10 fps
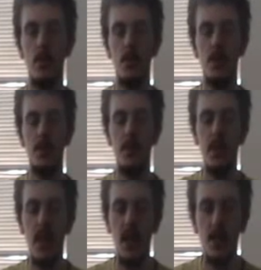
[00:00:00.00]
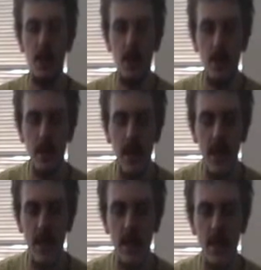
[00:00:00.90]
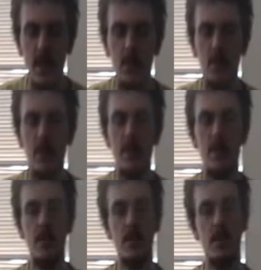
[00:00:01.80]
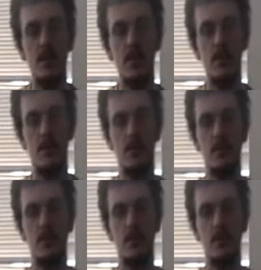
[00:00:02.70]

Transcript: who can be anywhere, do anything that they please.